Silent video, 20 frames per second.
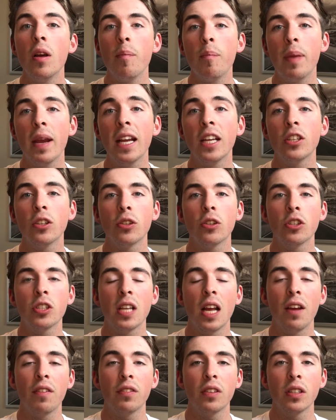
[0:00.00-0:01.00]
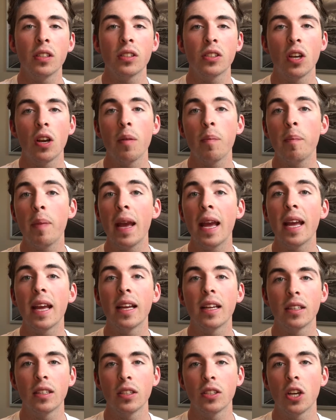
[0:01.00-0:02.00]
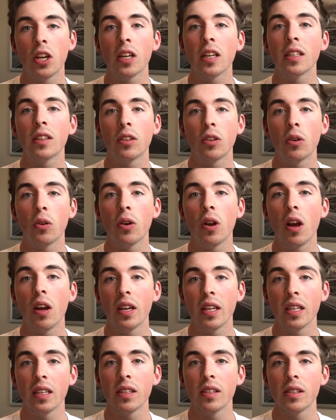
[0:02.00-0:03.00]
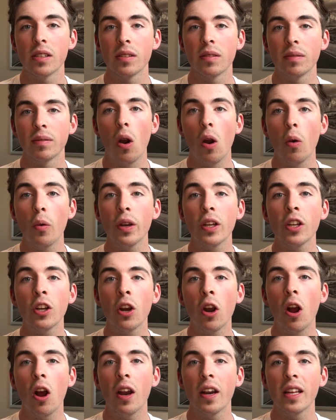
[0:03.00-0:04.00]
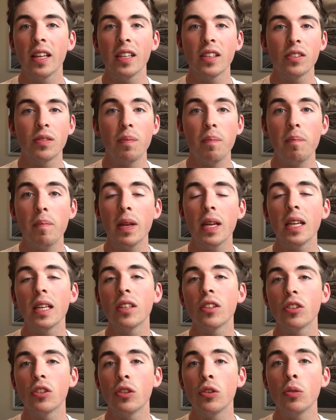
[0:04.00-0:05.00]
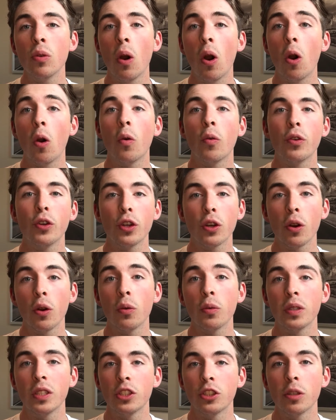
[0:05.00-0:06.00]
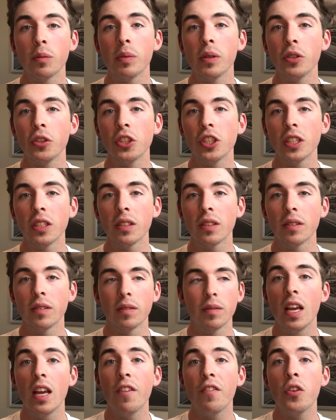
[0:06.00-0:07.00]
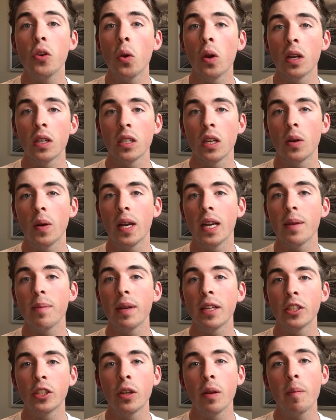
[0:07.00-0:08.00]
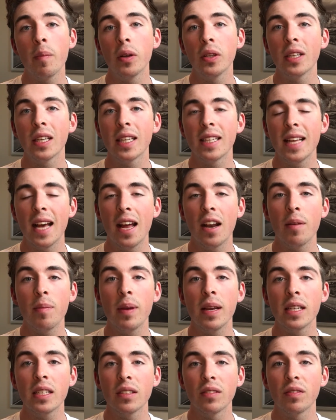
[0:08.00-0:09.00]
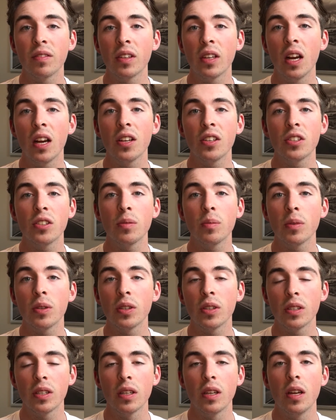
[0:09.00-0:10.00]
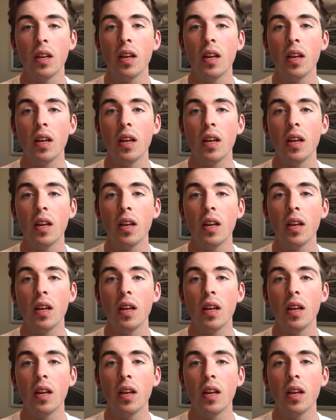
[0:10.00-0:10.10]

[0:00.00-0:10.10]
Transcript: page owners have to start paying to target their own audience. Owning your audience means you own your own distribution. If you aren't already, make sure you're building a database of customers